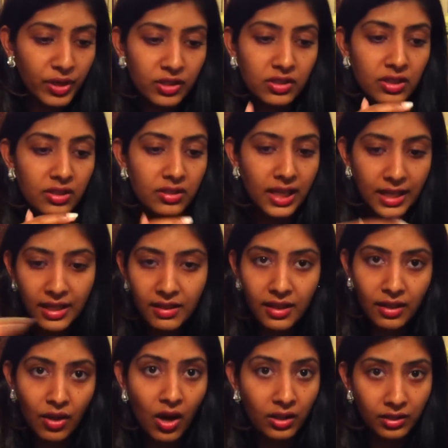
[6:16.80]
purchase
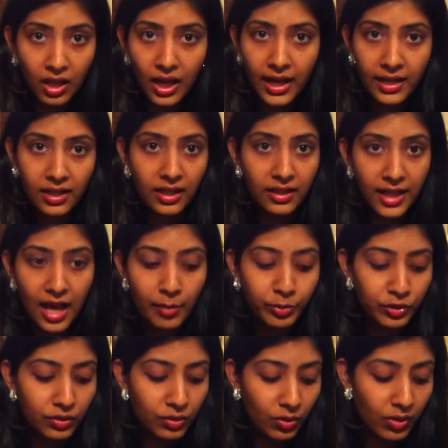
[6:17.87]
anything online in the
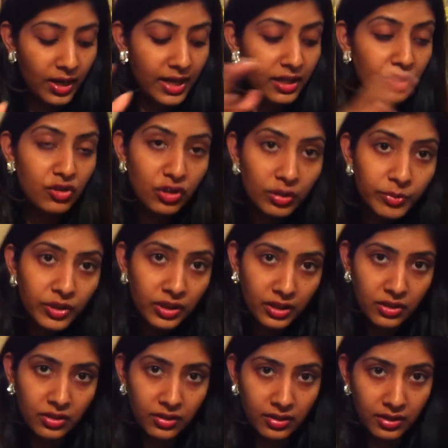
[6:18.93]
Apple store and attribute
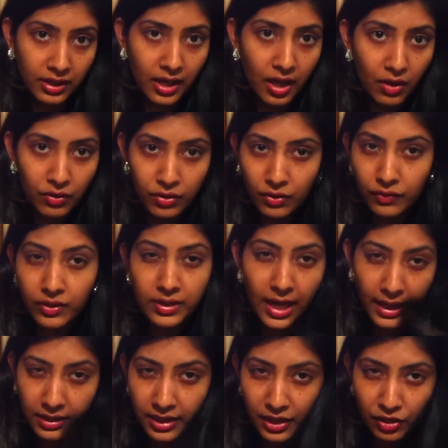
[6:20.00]
it to this account. So for
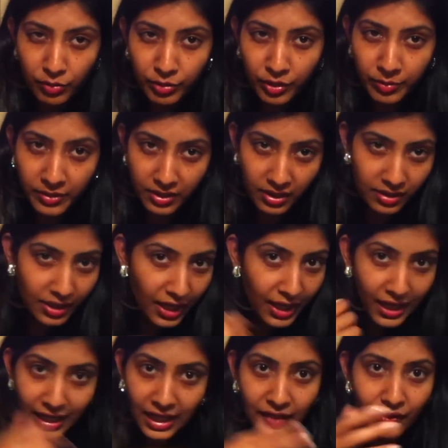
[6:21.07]
taxation purposes,
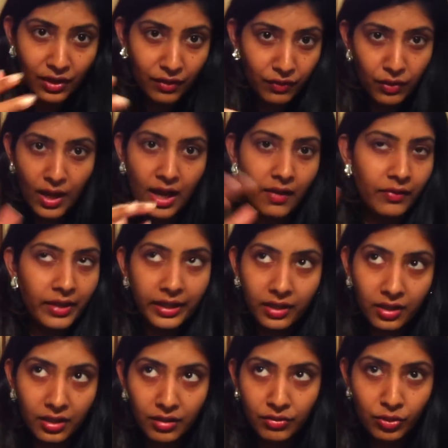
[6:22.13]
even if you have
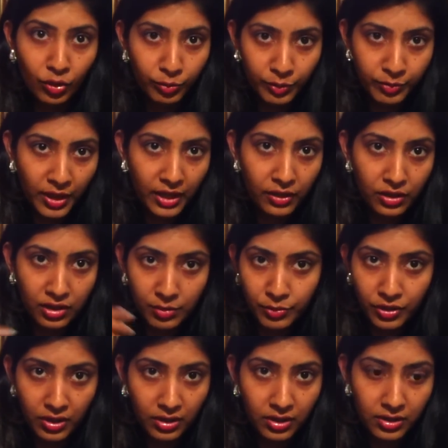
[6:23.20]
like a sole
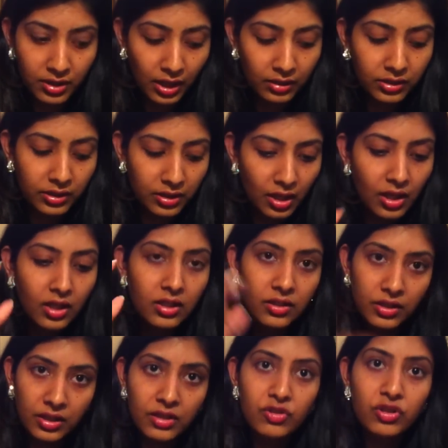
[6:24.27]
proprietorship or you're a consultant,
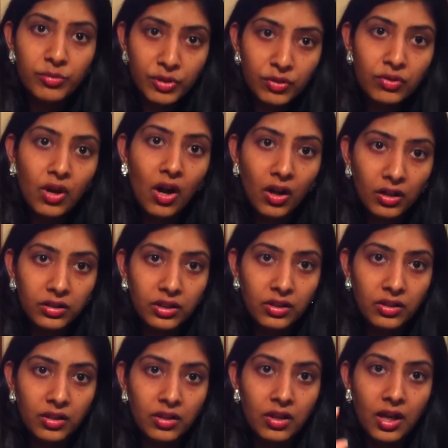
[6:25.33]
you can attribute all
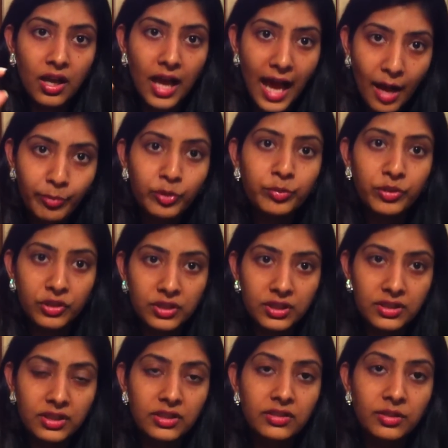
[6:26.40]
your Apple
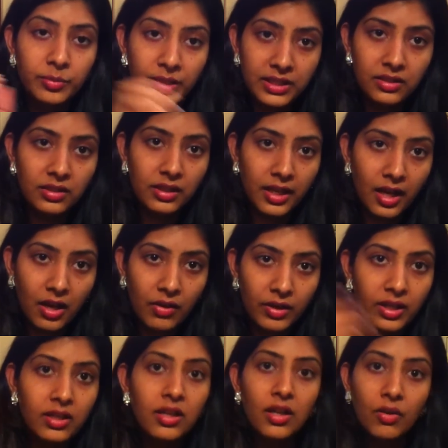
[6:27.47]
purchases to the business
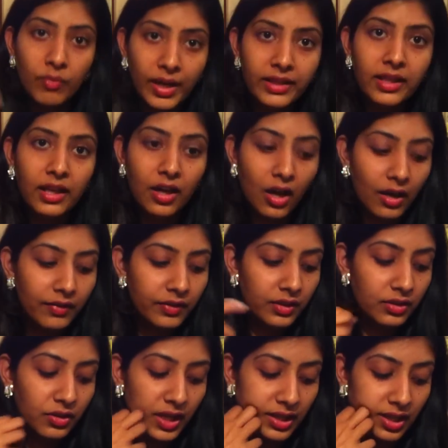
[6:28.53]
account and write that
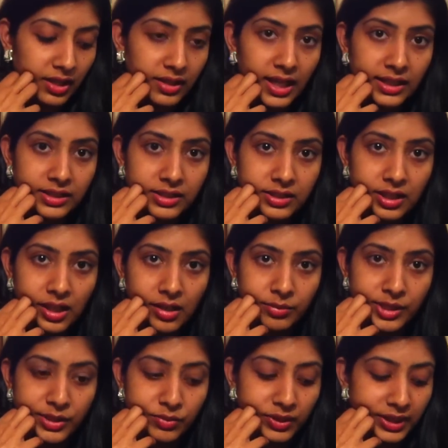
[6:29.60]
off. And so I think that's
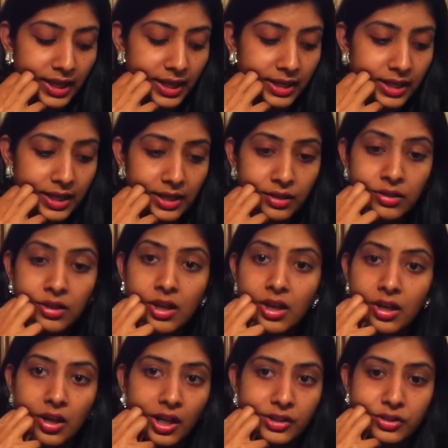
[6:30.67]
um, that's really handy. And
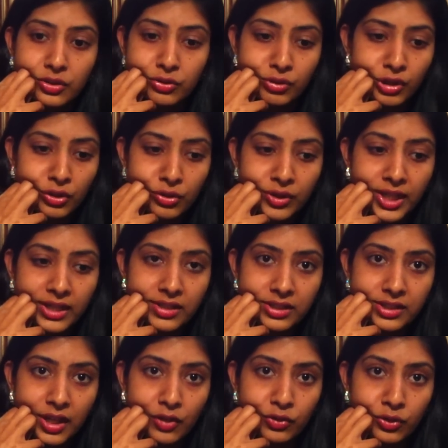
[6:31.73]
also, you know, you get
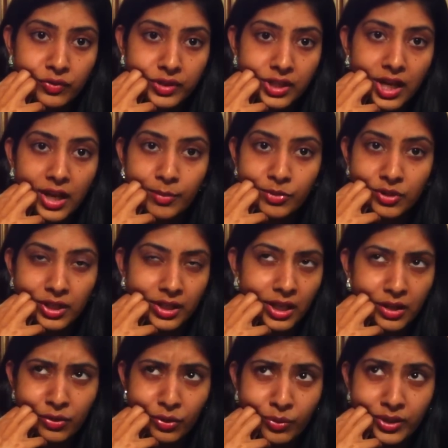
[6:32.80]
discounts over time. So
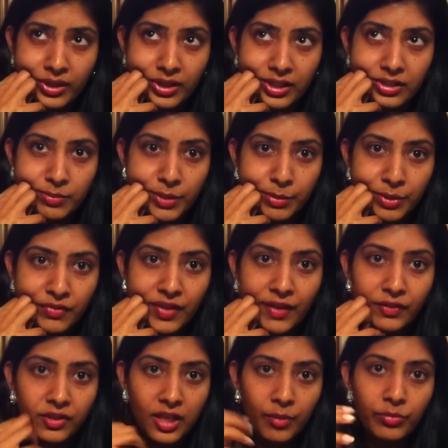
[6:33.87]
I, I don't know what it is, maybe
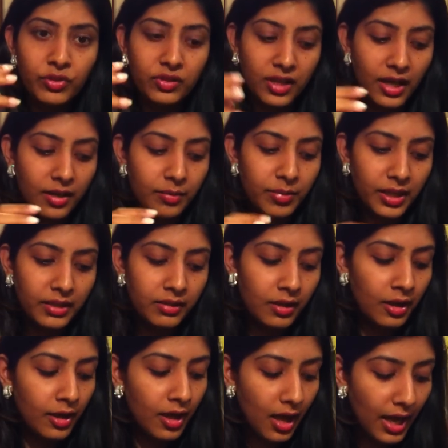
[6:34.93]
five to ten percent. But
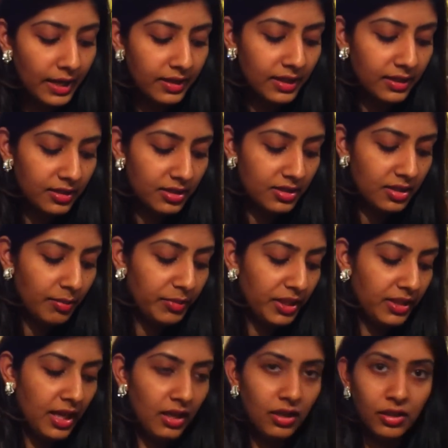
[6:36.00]
I think this is
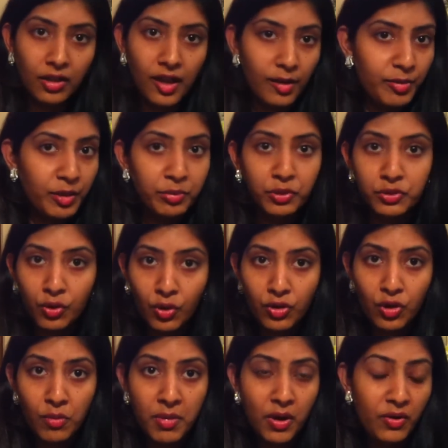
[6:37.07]
something that a lot of people
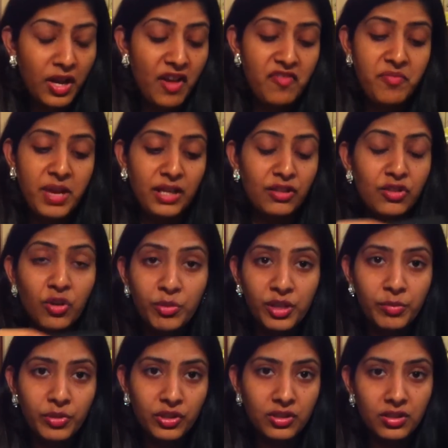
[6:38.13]
don't know about. I've made so
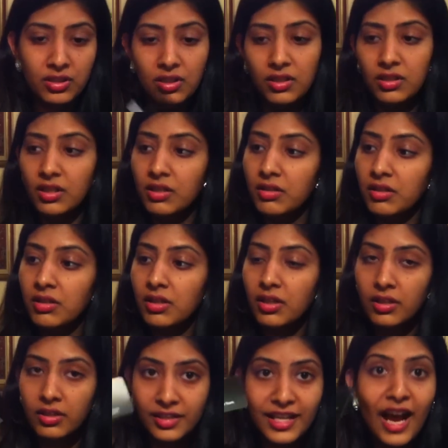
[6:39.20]
many purchases, and
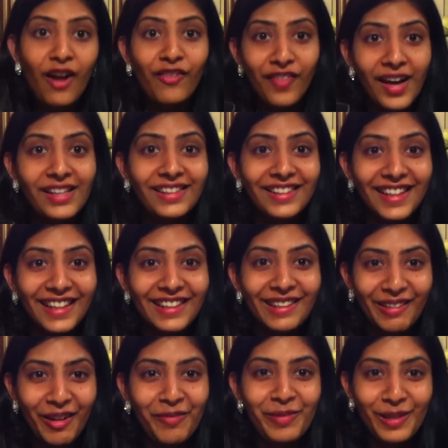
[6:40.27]
now finally
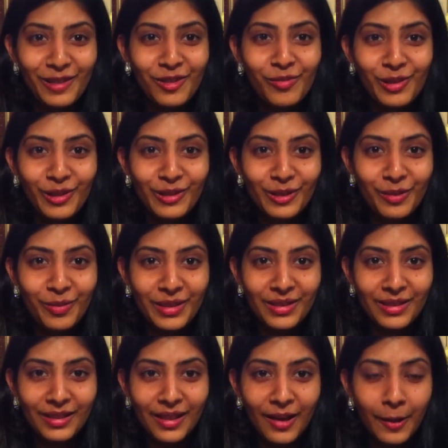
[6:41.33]
they'll all be attributed to the
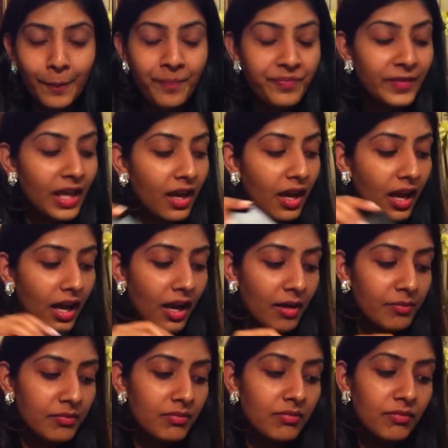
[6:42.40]
business account.
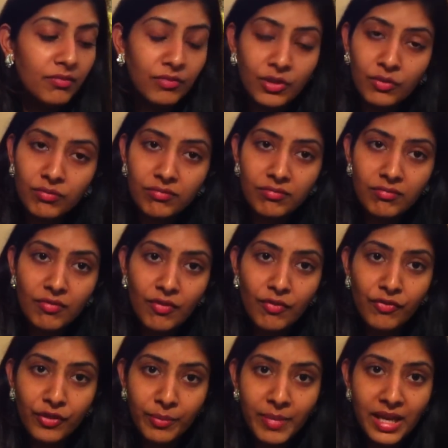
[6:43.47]
Um,
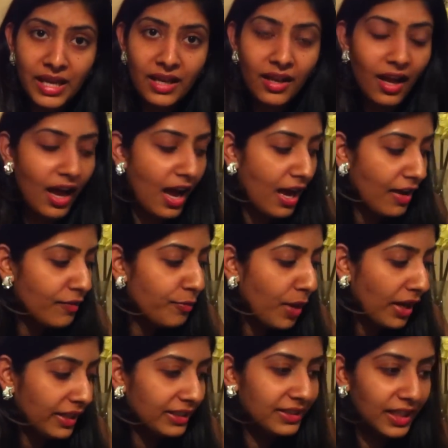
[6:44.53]
for me, I've
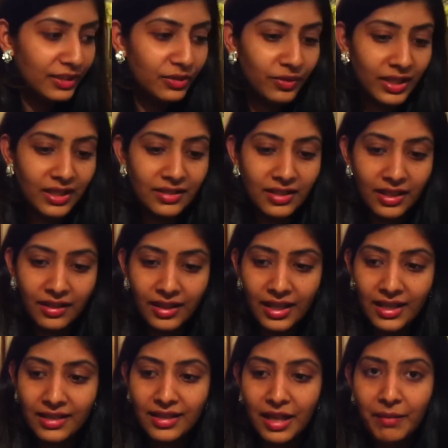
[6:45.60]
bought accessories and
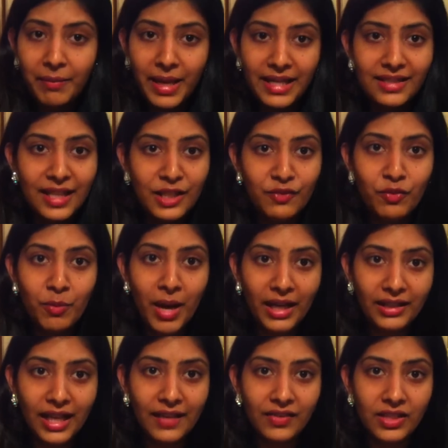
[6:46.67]
things that make sense for
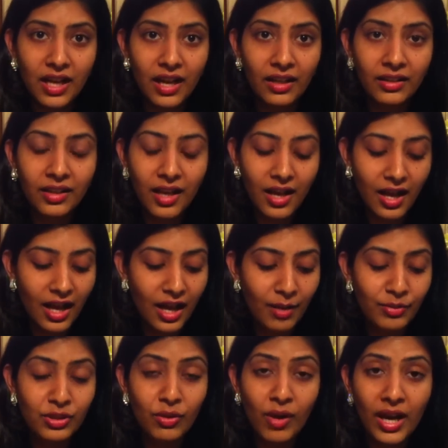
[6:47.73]
my lifestyle.
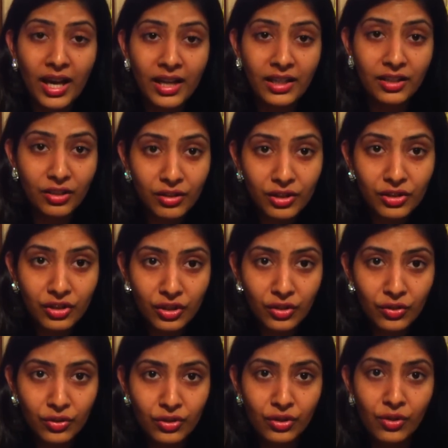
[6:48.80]
Um, so I encourage
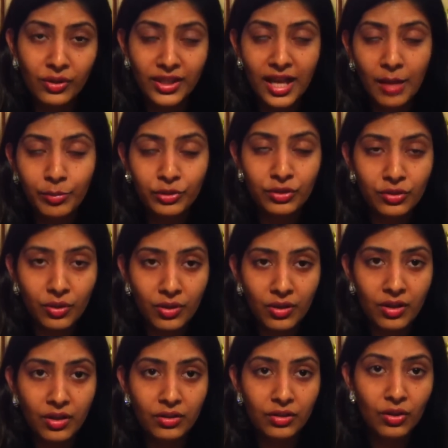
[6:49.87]
you to go to the Apple
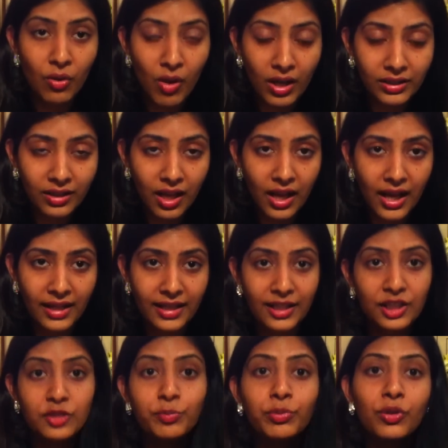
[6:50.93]
Store, go online,
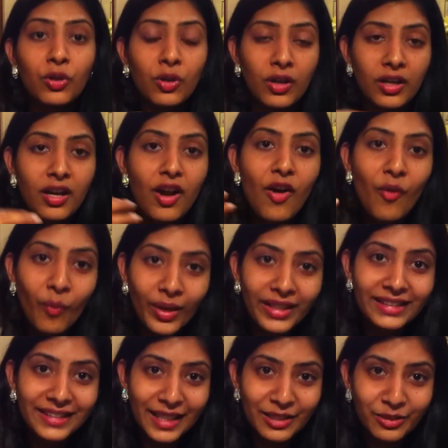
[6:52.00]
and explore
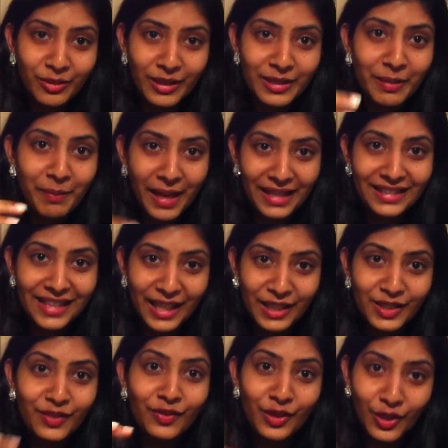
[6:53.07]
what accessories make
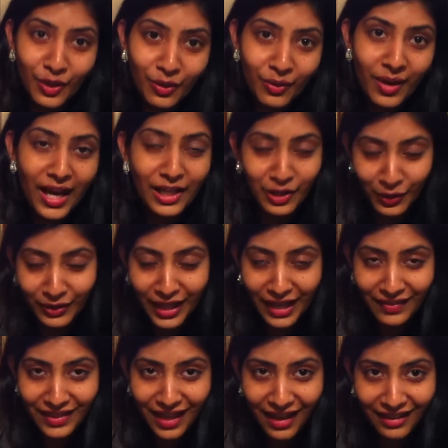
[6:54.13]
sense for you and your
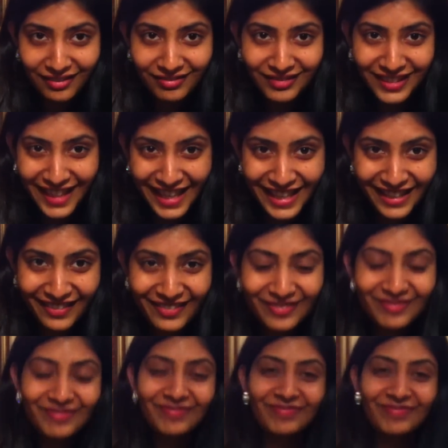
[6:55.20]
lifestyle. Thank you.